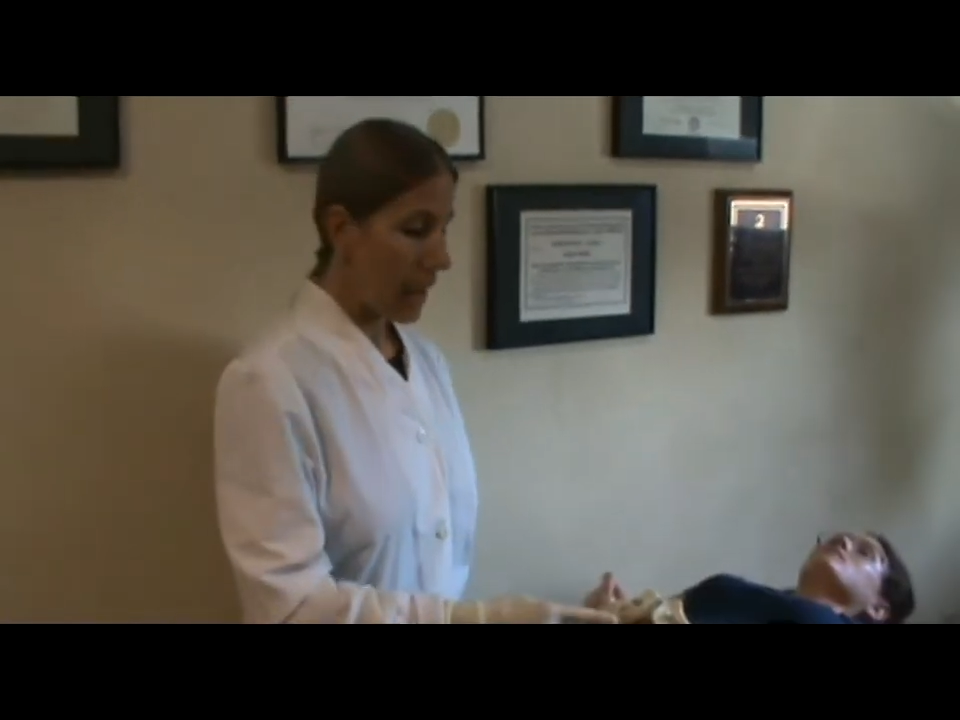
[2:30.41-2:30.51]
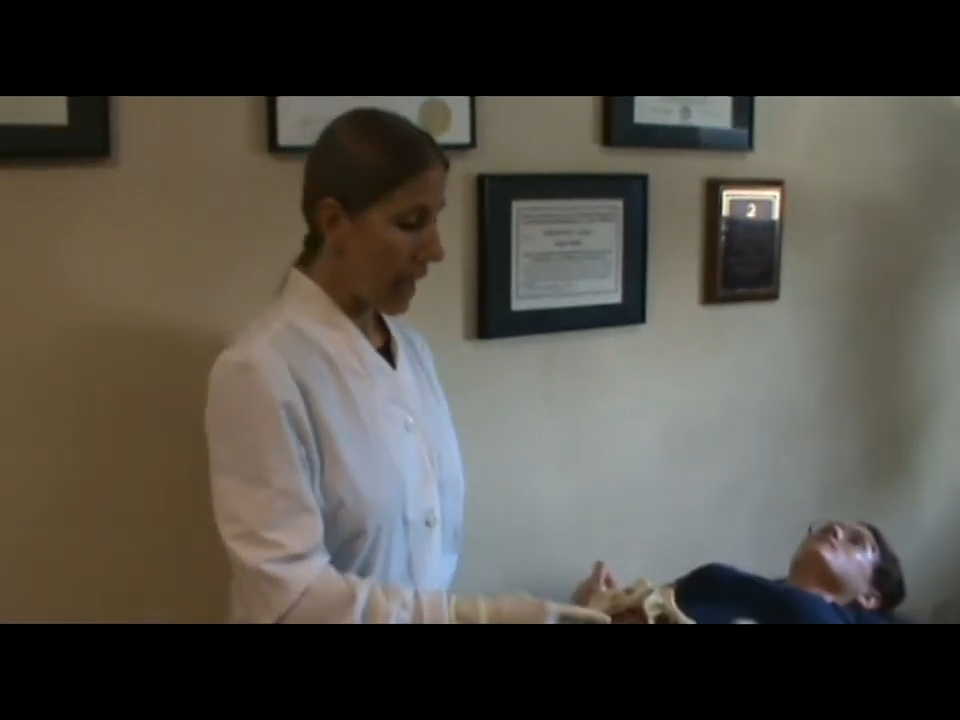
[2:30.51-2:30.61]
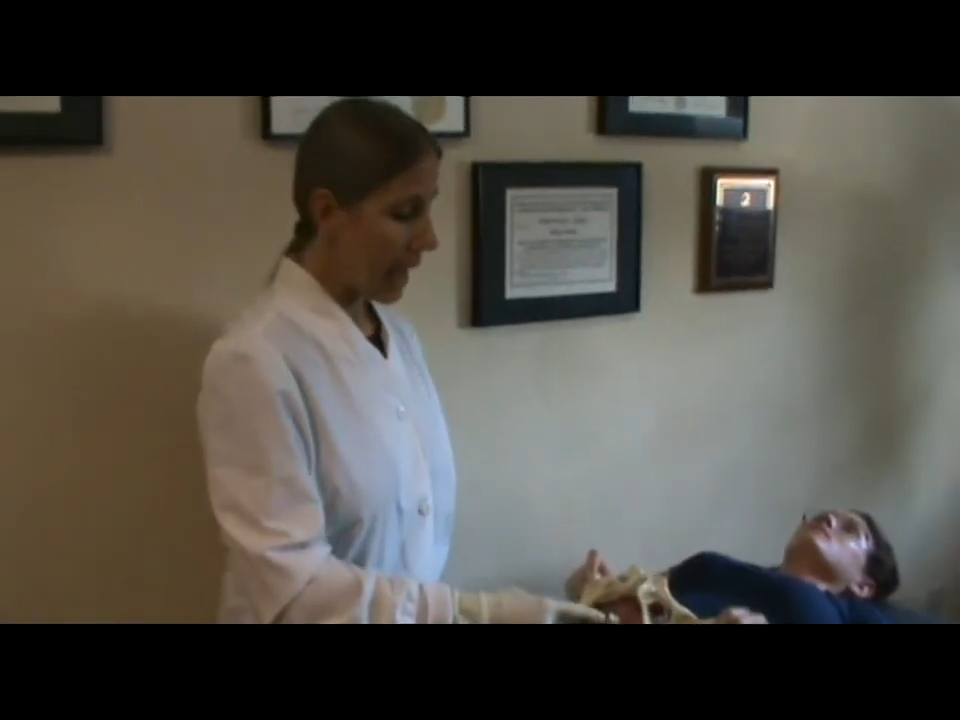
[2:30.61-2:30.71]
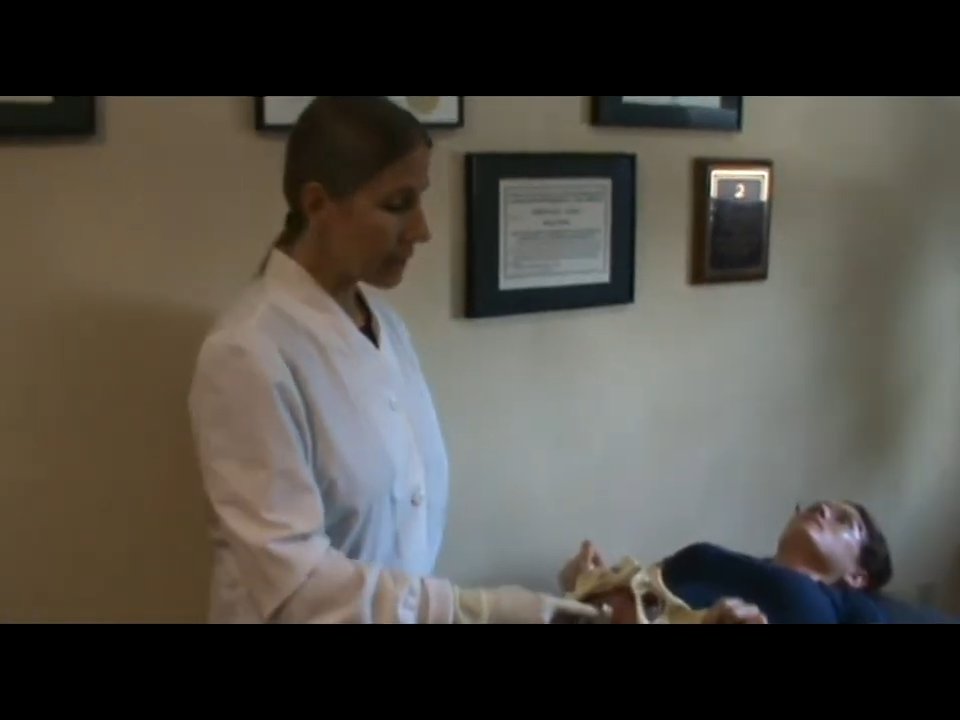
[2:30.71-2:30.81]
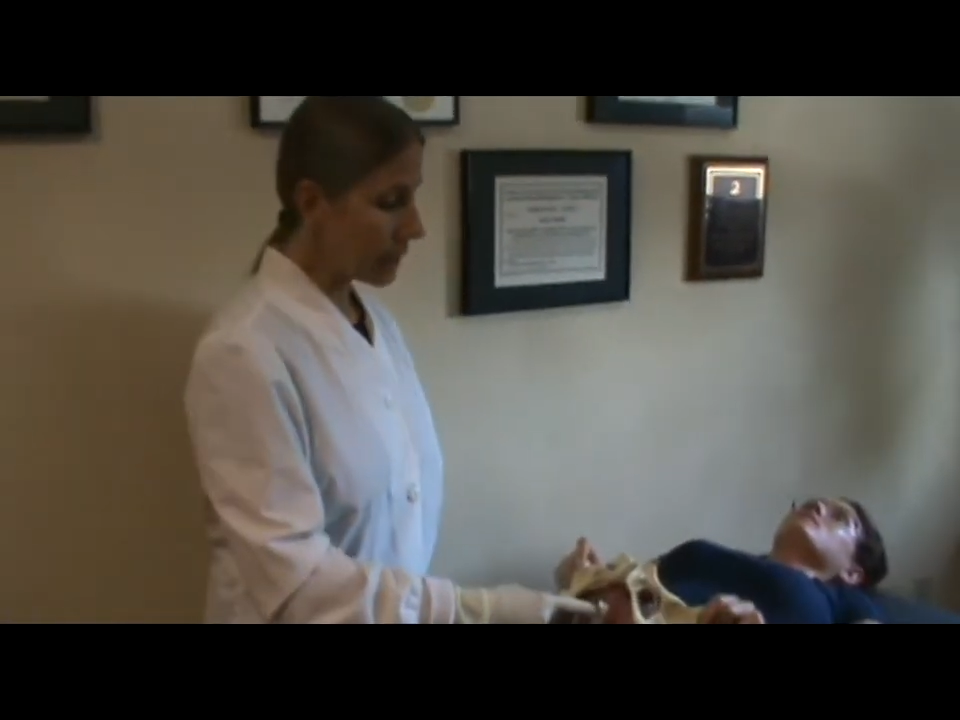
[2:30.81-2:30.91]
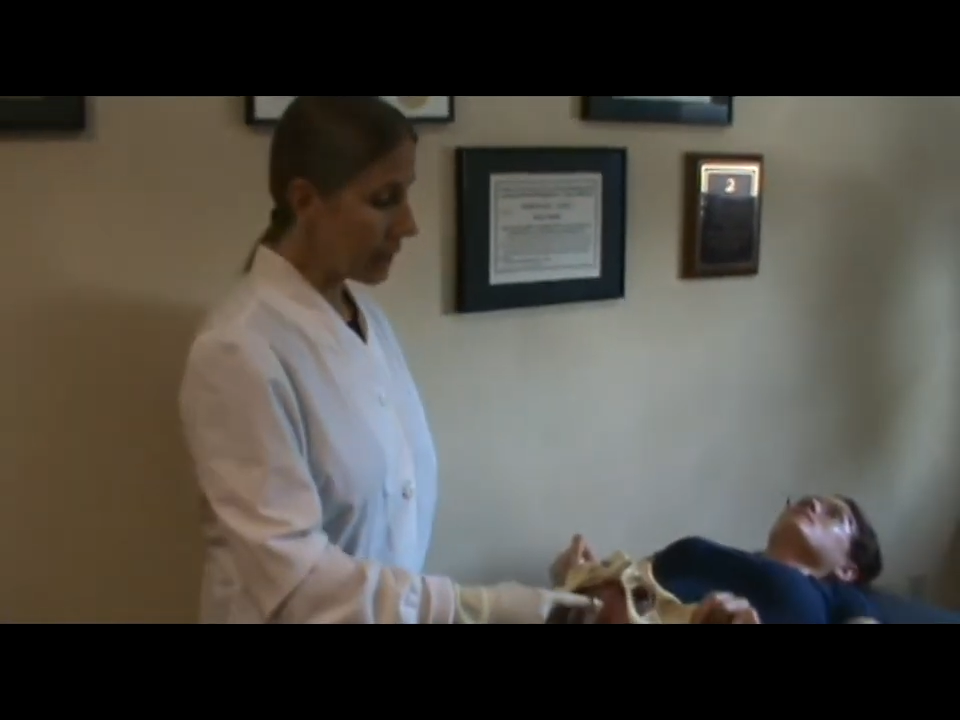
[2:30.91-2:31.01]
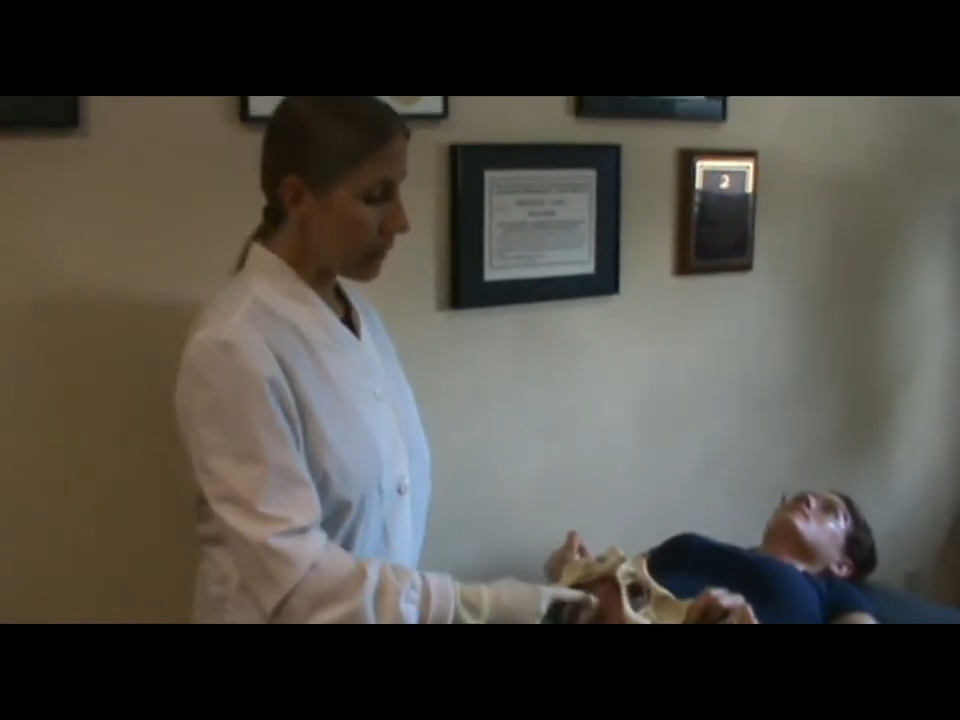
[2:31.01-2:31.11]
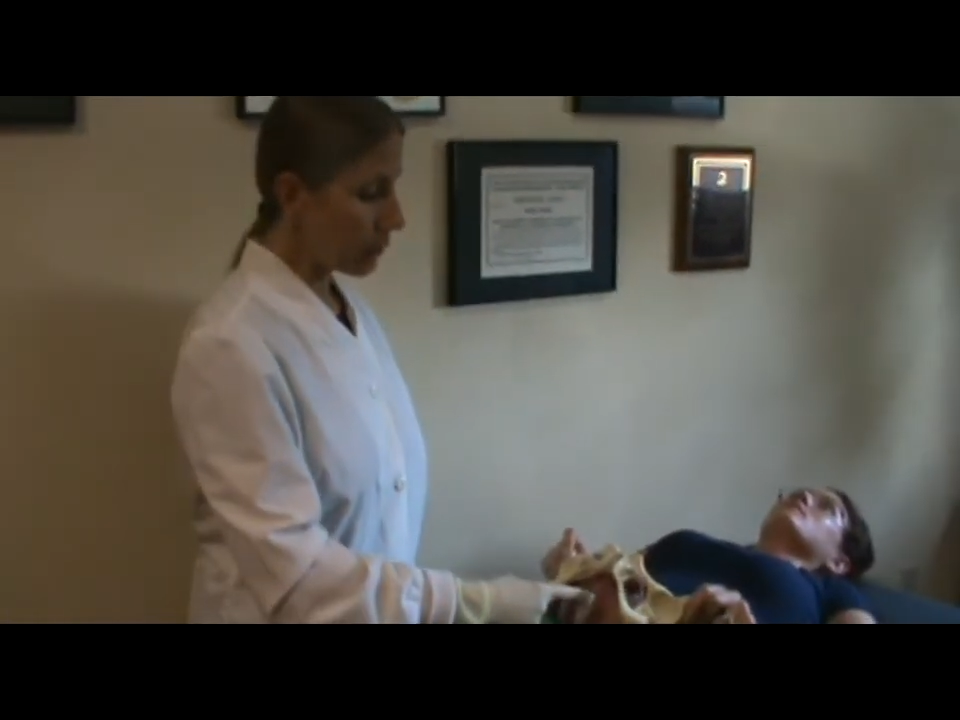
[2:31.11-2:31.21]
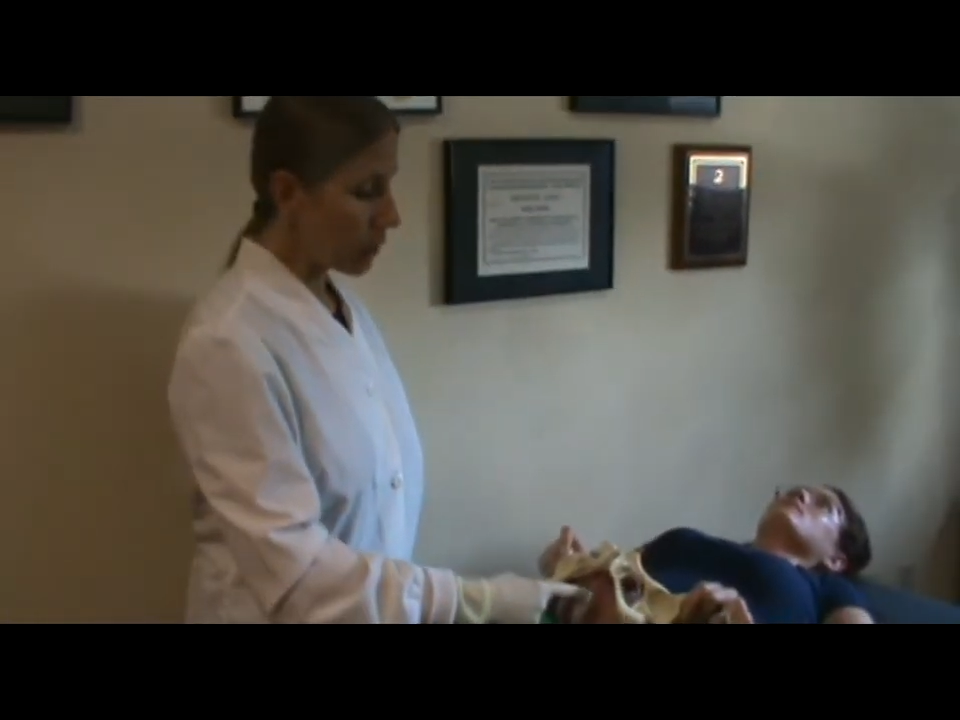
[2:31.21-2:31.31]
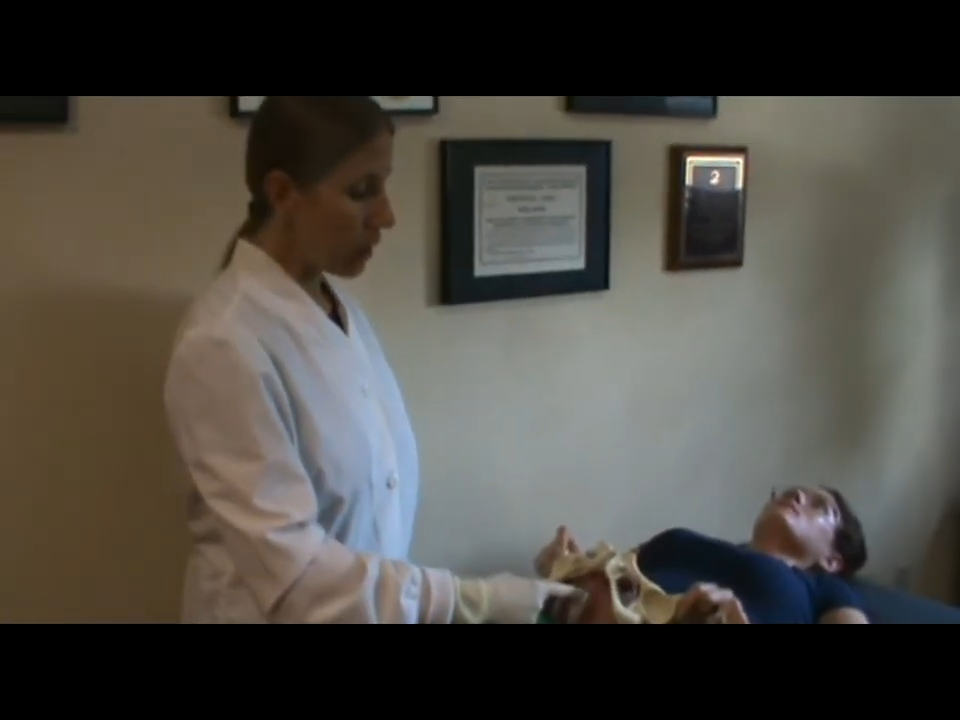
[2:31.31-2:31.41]
at the
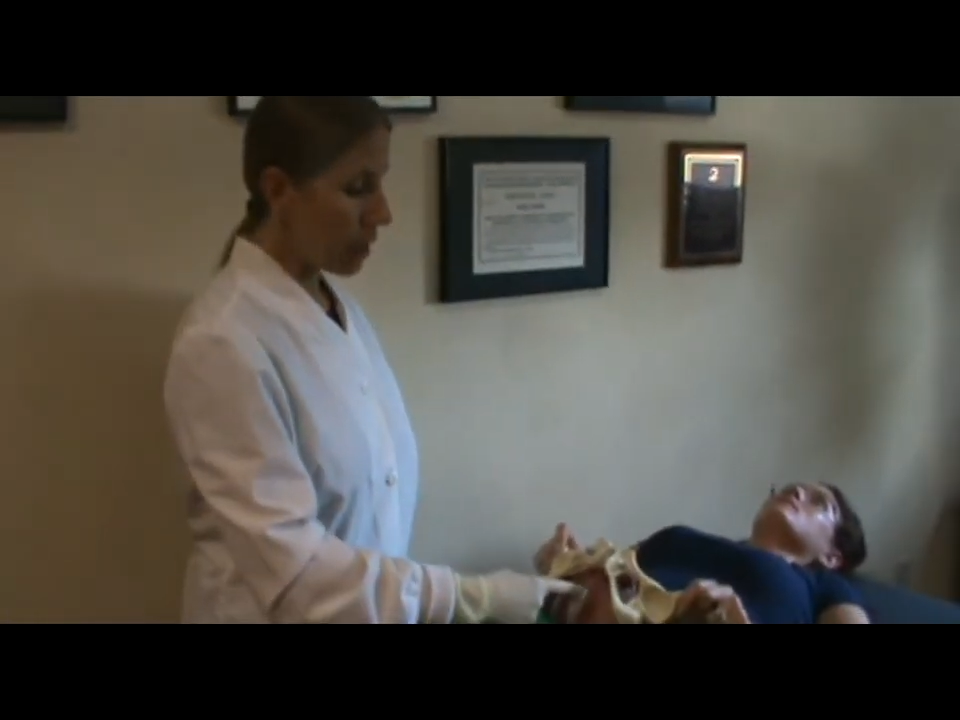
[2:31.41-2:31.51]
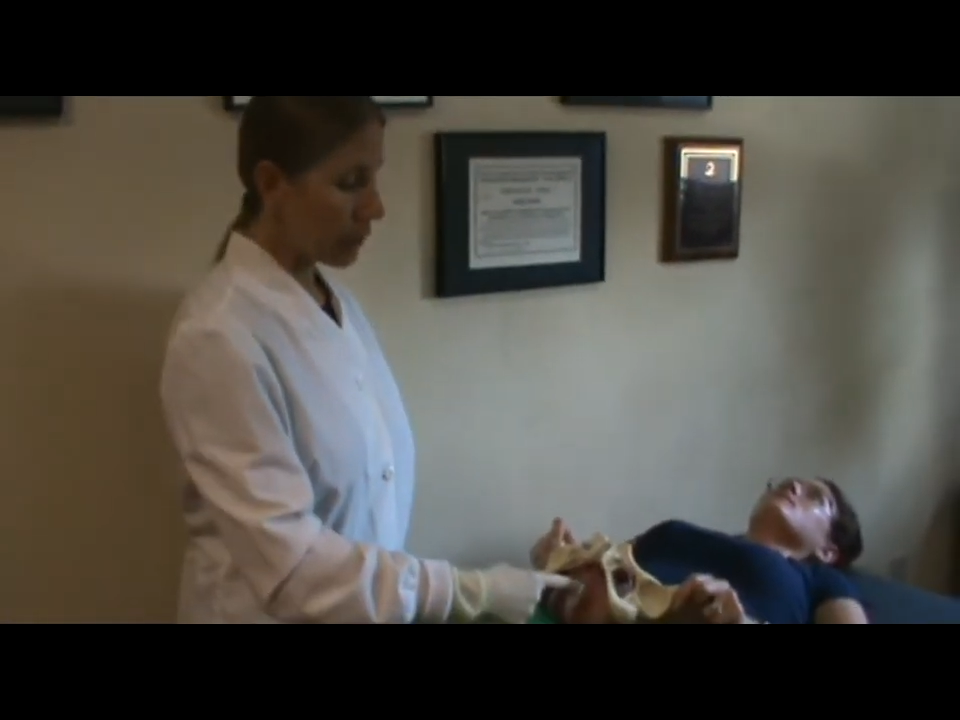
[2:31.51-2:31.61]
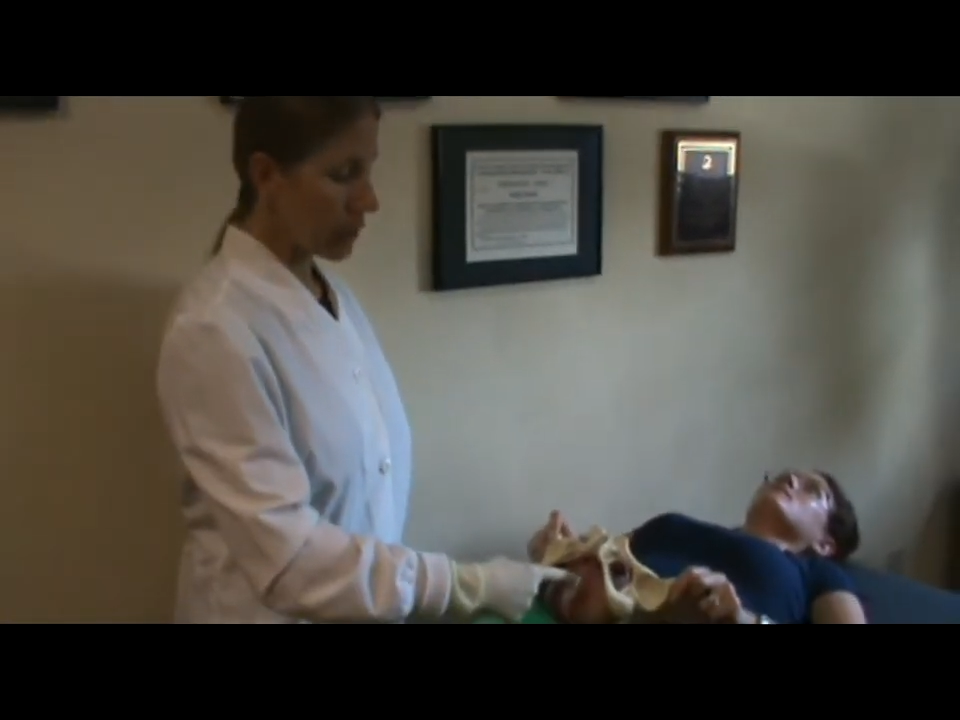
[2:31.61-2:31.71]
level of